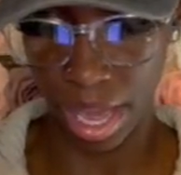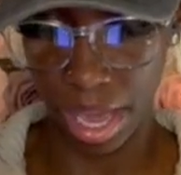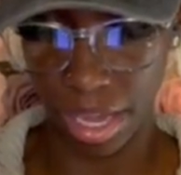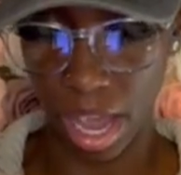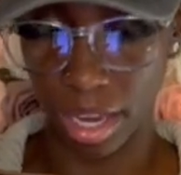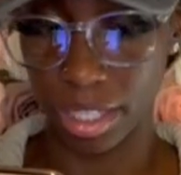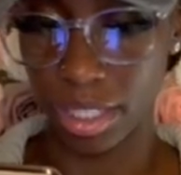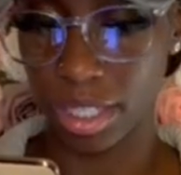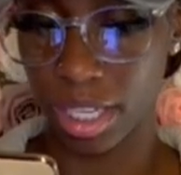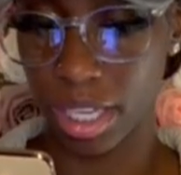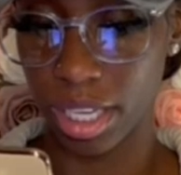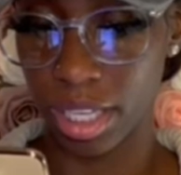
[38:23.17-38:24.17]
and y'all this
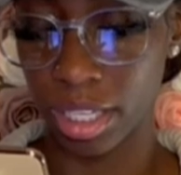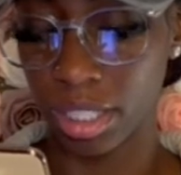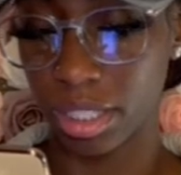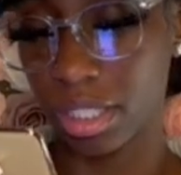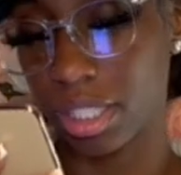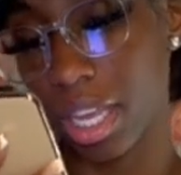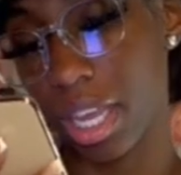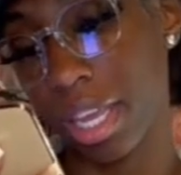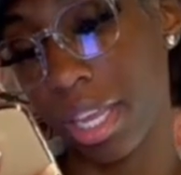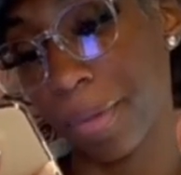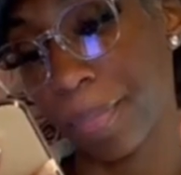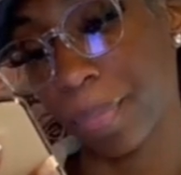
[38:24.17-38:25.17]
is
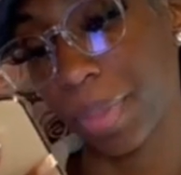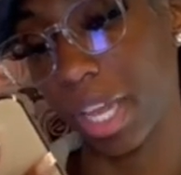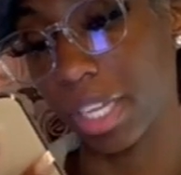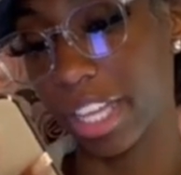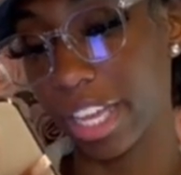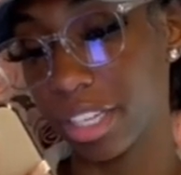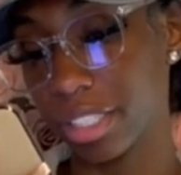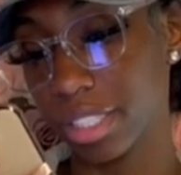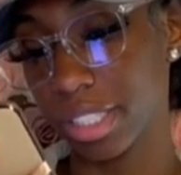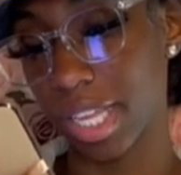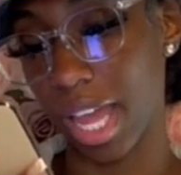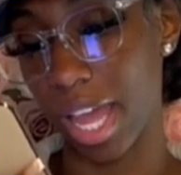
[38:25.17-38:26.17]
the letter
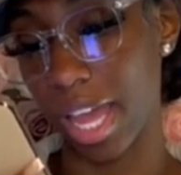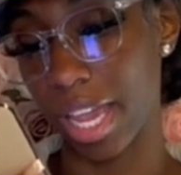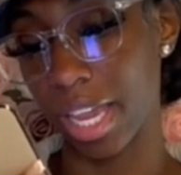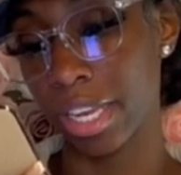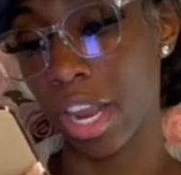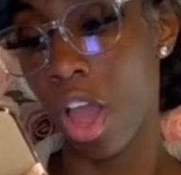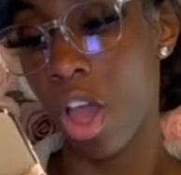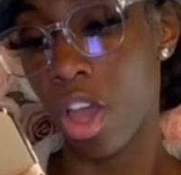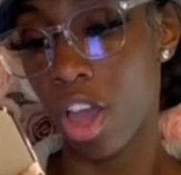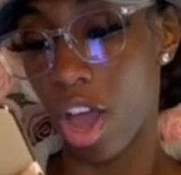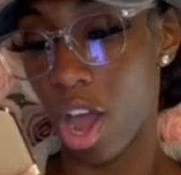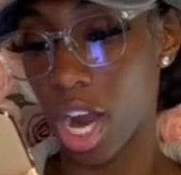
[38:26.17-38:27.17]
design
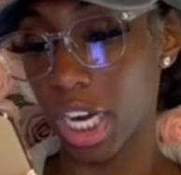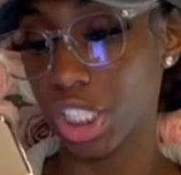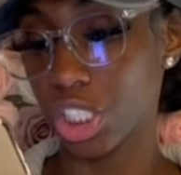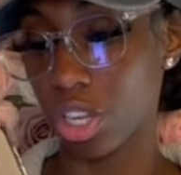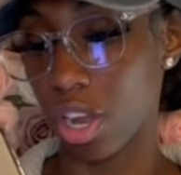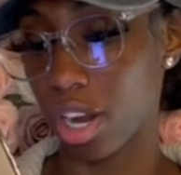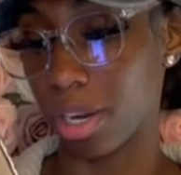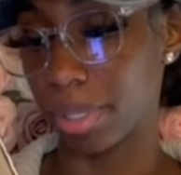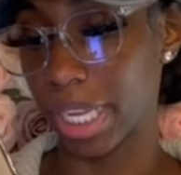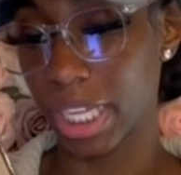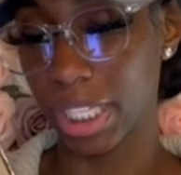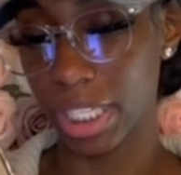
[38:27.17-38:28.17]
heart charm
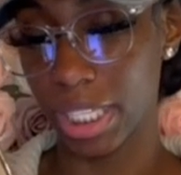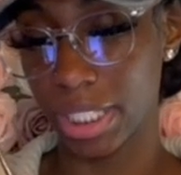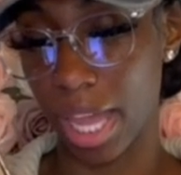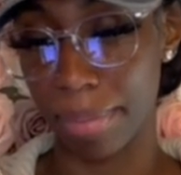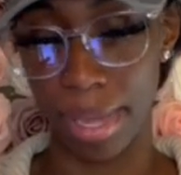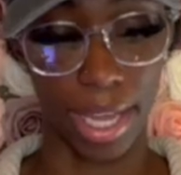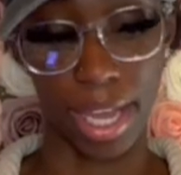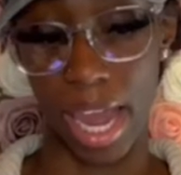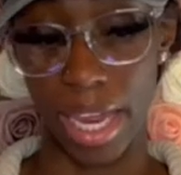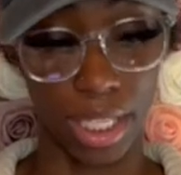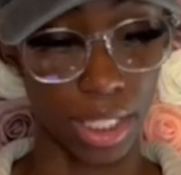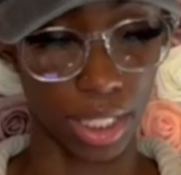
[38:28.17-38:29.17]
necklace i paid
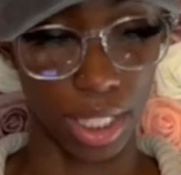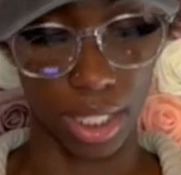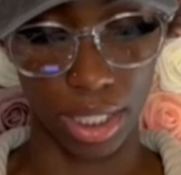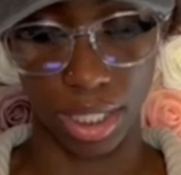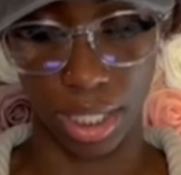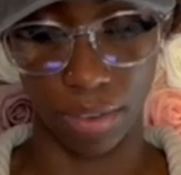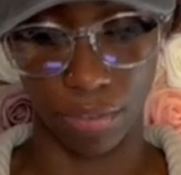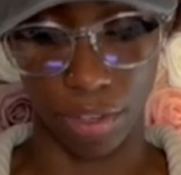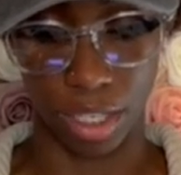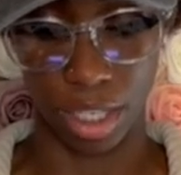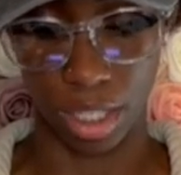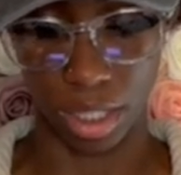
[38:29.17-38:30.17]
86 cents for
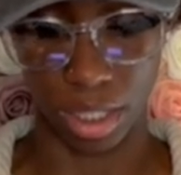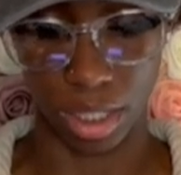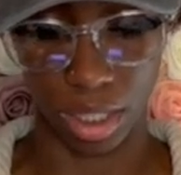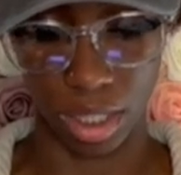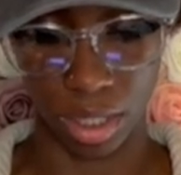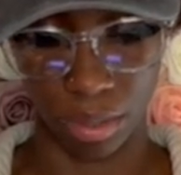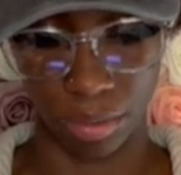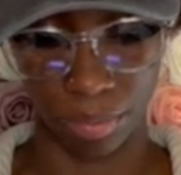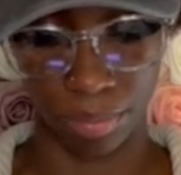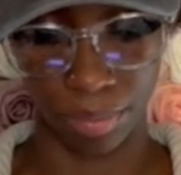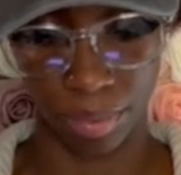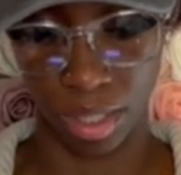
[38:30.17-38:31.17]
this
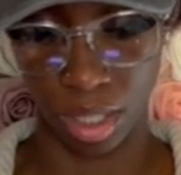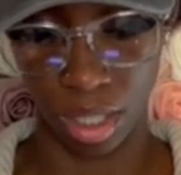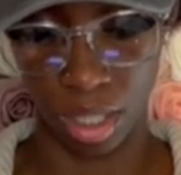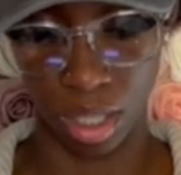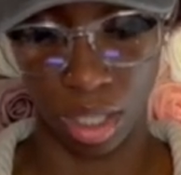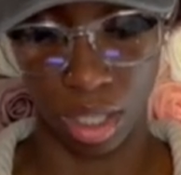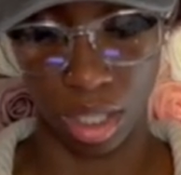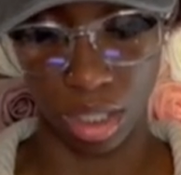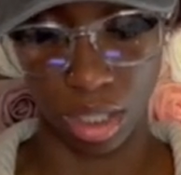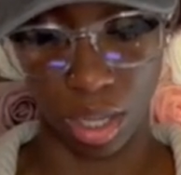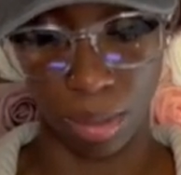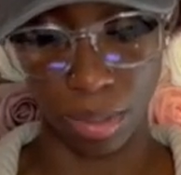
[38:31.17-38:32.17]
and
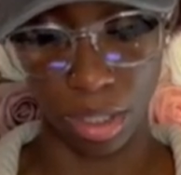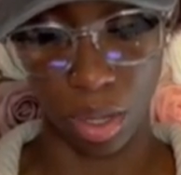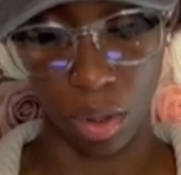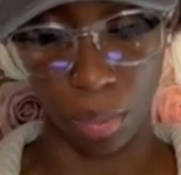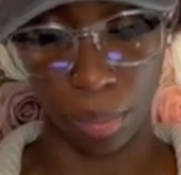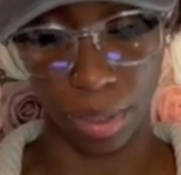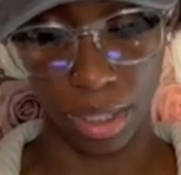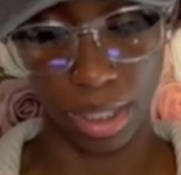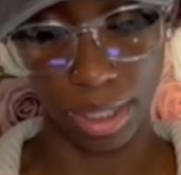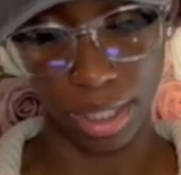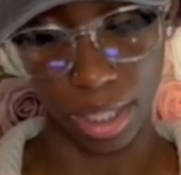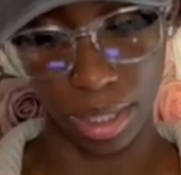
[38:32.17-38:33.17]
so i'm just gonna open
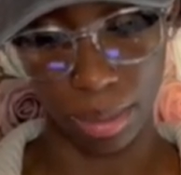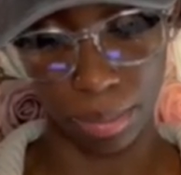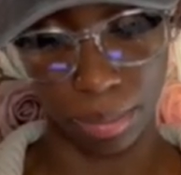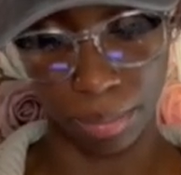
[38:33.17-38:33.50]
this up